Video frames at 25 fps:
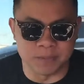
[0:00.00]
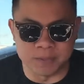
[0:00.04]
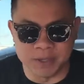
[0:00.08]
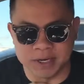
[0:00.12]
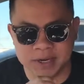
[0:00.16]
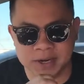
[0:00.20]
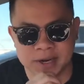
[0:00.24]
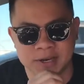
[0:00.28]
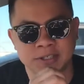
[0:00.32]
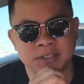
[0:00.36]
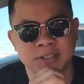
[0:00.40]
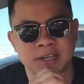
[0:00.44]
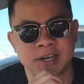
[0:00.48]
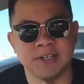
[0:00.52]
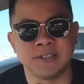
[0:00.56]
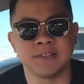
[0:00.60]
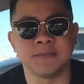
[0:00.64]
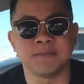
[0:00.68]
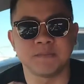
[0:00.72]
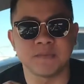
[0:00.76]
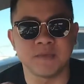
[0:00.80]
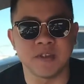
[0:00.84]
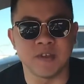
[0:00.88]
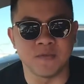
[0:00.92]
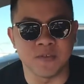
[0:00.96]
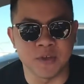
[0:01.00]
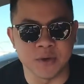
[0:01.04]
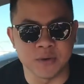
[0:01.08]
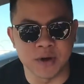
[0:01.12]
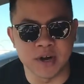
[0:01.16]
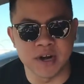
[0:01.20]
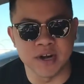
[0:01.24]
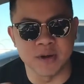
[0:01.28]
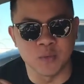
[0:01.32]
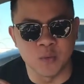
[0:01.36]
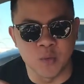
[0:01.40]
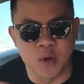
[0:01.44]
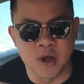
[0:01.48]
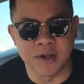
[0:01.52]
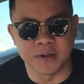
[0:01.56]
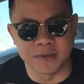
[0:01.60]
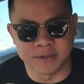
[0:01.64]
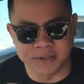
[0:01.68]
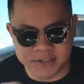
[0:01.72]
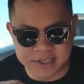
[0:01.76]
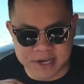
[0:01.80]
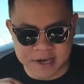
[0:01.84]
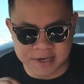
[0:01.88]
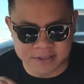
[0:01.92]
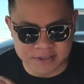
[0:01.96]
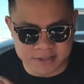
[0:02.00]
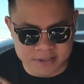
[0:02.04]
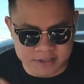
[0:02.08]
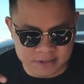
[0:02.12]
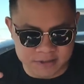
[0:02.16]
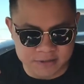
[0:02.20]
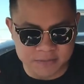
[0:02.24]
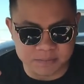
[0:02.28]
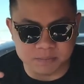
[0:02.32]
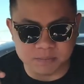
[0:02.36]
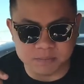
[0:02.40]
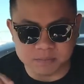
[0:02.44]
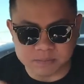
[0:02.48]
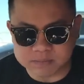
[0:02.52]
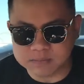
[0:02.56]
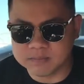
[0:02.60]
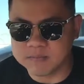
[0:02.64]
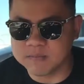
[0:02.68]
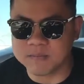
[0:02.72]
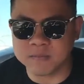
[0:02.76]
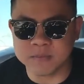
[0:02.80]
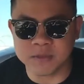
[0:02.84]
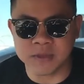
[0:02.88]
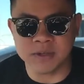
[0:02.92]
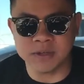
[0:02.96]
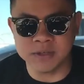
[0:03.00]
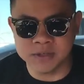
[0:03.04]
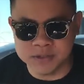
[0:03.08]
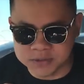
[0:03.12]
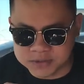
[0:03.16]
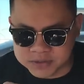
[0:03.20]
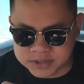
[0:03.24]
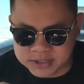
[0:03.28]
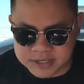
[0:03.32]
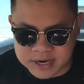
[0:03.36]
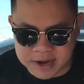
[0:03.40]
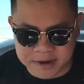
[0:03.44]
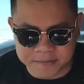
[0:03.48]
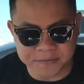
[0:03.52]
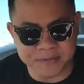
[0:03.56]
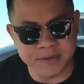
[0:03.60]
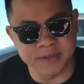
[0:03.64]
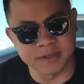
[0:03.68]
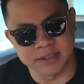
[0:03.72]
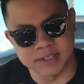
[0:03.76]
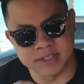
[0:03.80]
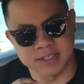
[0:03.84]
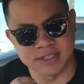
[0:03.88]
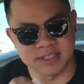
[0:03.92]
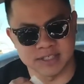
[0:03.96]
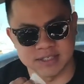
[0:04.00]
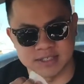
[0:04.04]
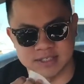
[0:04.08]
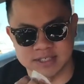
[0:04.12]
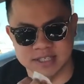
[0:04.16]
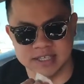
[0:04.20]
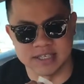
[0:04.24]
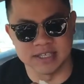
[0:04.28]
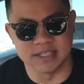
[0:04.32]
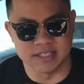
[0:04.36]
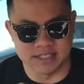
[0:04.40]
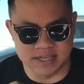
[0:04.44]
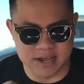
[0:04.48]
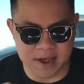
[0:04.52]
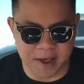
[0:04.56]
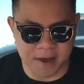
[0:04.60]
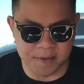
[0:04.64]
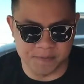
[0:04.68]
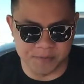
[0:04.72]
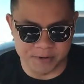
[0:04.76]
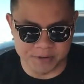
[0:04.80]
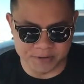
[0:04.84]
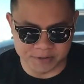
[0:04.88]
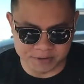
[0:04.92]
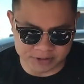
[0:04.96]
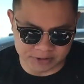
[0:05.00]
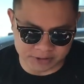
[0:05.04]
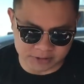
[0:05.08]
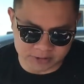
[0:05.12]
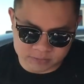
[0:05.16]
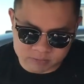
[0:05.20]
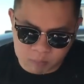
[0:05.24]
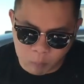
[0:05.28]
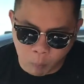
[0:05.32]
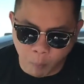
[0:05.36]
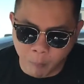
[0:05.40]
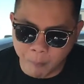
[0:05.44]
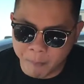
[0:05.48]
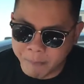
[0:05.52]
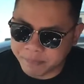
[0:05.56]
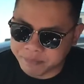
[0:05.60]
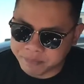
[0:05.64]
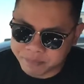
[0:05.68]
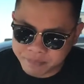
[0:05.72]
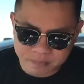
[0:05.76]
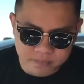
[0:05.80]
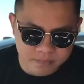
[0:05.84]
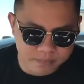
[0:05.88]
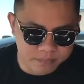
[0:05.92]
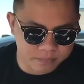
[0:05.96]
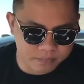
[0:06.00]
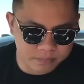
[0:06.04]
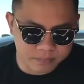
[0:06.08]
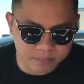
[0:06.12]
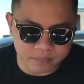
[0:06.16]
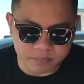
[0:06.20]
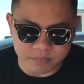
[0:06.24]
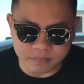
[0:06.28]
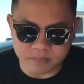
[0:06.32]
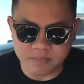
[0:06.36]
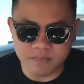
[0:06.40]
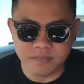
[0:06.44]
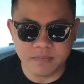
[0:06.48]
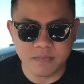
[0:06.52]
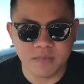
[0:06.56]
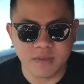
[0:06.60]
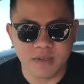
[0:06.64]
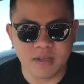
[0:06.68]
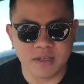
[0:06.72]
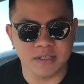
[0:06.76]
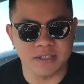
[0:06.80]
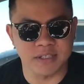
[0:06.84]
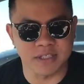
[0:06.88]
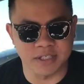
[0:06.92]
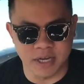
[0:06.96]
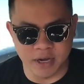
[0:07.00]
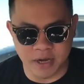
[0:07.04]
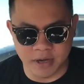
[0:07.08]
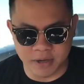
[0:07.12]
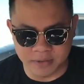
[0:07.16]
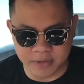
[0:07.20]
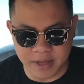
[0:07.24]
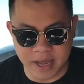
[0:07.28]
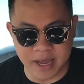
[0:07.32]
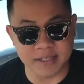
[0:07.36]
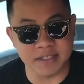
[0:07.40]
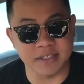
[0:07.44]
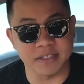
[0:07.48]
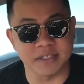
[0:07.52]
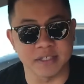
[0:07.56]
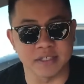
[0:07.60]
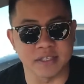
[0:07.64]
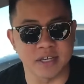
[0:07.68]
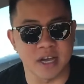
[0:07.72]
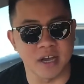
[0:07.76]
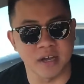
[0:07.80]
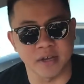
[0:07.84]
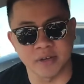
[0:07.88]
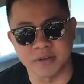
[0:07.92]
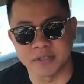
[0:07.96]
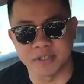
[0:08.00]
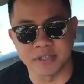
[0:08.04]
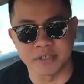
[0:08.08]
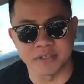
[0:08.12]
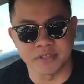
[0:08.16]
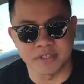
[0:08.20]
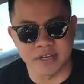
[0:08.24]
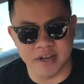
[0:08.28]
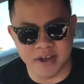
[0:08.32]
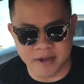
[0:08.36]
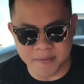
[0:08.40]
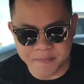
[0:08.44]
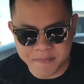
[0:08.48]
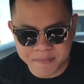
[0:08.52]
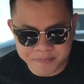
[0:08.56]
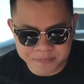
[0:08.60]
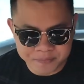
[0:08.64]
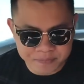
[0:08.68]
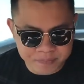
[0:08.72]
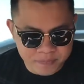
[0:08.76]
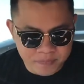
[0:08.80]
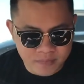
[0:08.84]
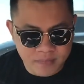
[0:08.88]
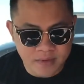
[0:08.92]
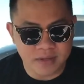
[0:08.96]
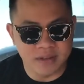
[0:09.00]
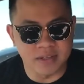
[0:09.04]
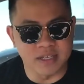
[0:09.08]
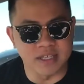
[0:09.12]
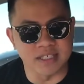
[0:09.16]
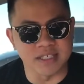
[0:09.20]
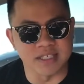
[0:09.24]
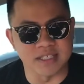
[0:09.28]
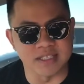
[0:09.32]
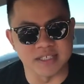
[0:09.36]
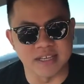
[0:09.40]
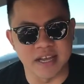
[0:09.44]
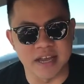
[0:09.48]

oh my gosh, guys, if you are in Waller, Texas, you definitely need to have one of these. So that's the Taco Tuesday. This is